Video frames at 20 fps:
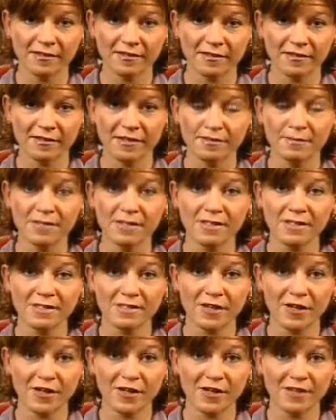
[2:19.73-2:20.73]
system to the
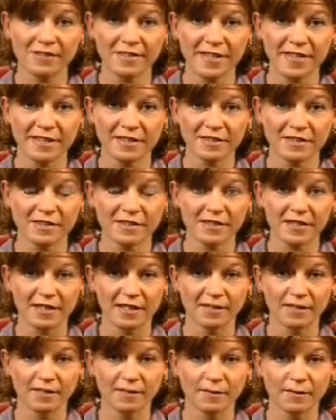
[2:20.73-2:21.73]
various
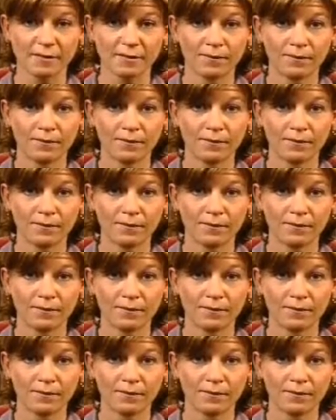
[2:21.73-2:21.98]
agencies.